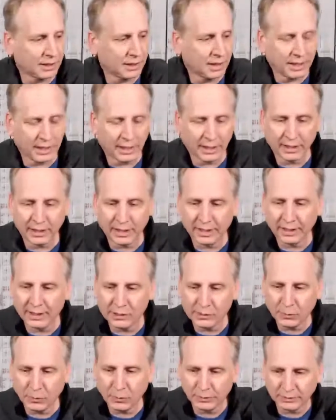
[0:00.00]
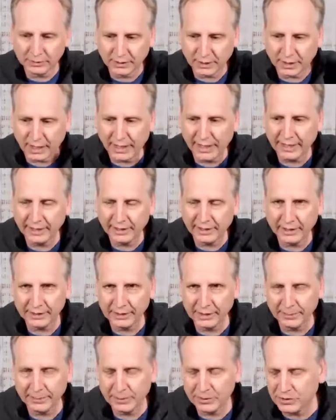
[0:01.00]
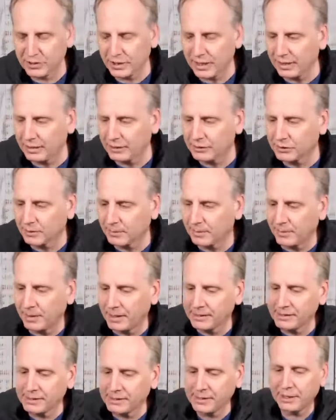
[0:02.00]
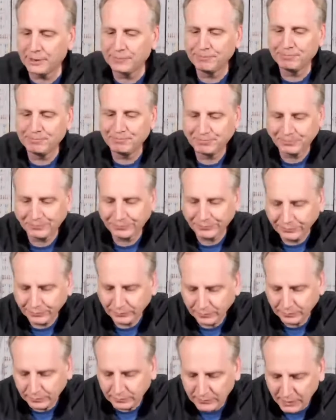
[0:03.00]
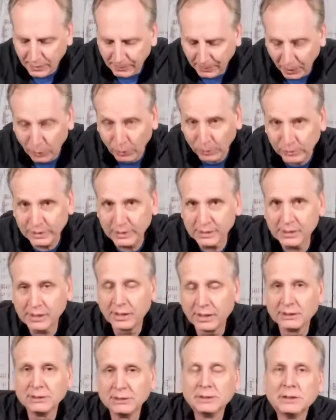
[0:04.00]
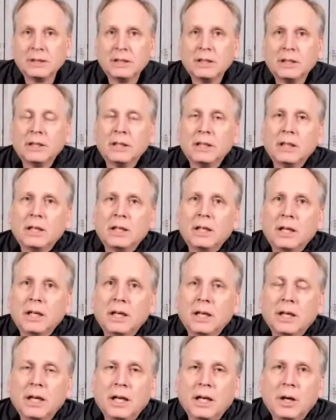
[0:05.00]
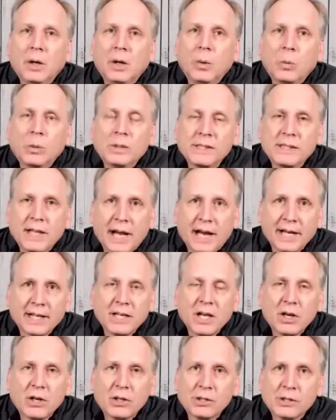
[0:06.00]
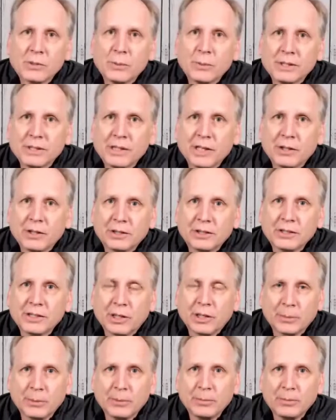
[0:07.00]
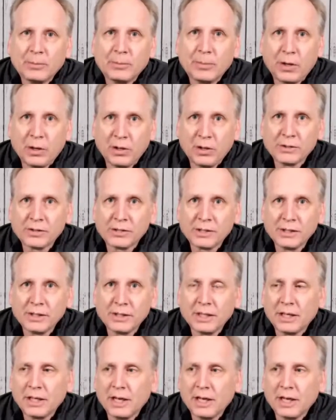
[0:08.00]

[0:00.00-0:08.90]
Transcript: And this will tie in the tip and challenge. My oldest son, was diagnosed with cerebral palsy